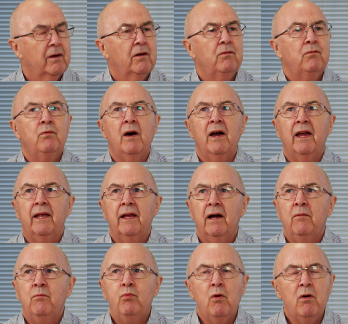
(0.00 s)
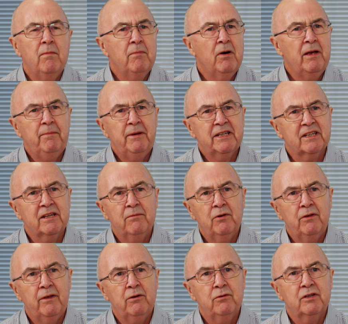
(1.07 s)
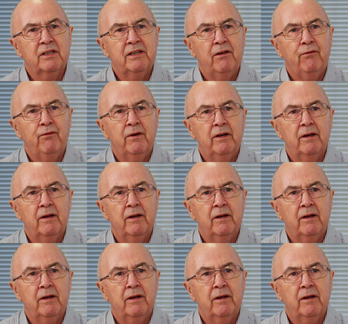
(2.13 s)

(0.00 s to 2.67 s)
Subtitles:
Right, and what might be some of those different